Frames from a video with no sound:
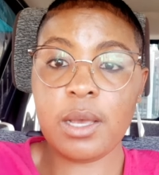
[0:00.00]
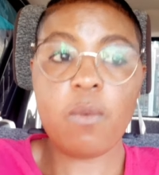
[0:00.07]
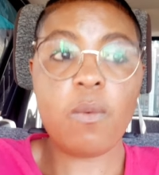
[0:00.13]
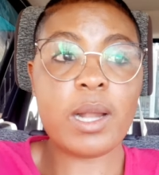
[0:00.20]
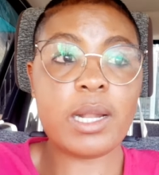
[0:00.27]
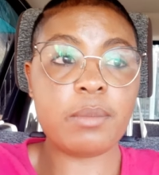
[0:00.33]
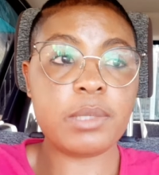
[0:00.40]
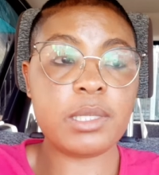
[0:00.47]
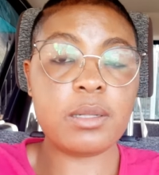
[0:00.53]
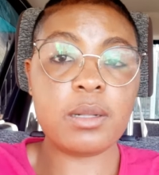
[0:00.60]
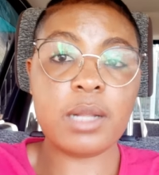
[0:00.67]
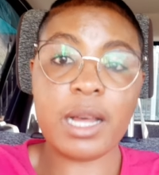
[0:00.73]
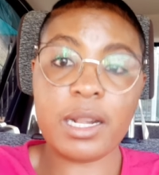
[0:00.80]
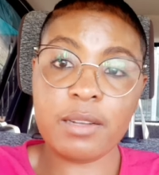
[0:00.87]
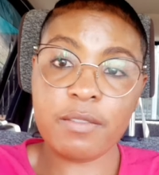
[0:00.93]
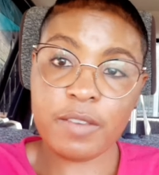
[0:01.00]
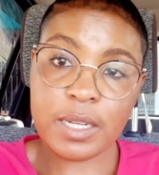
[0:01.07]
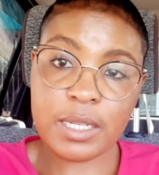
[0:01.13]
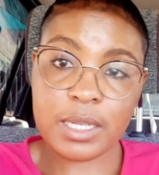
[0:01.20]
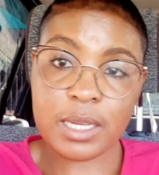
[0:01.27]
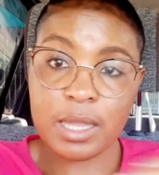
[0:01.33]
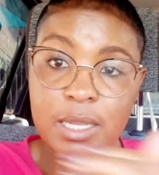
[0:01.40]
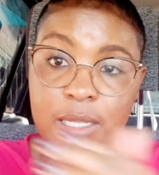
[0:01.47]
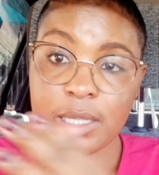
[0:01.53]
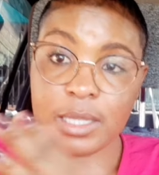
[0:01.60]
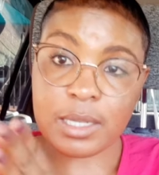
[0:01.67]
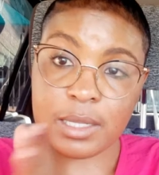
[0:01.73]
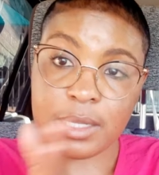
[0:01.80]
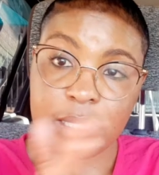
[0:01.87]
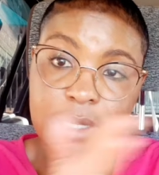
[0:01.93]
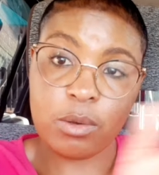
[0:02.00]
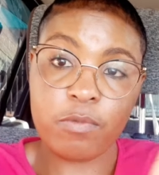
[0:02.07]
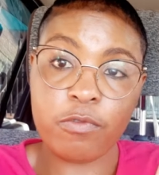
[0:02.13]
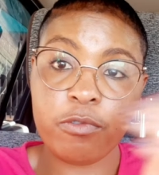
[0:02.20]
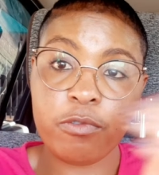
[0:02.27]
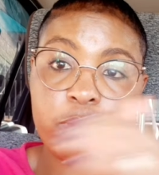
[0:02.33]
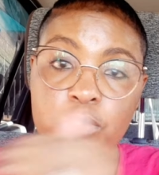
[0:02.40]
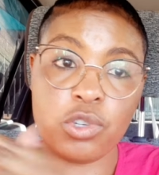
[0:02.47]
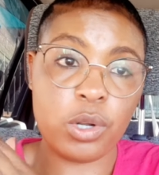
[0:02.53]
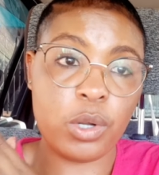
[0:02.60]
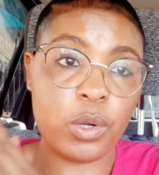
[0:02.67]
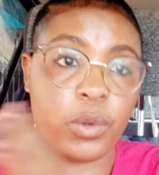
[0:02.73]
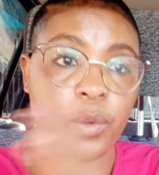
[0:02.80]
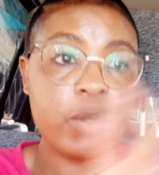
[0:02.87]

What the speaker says: while I'm still gallivating in the streets of Fujolo.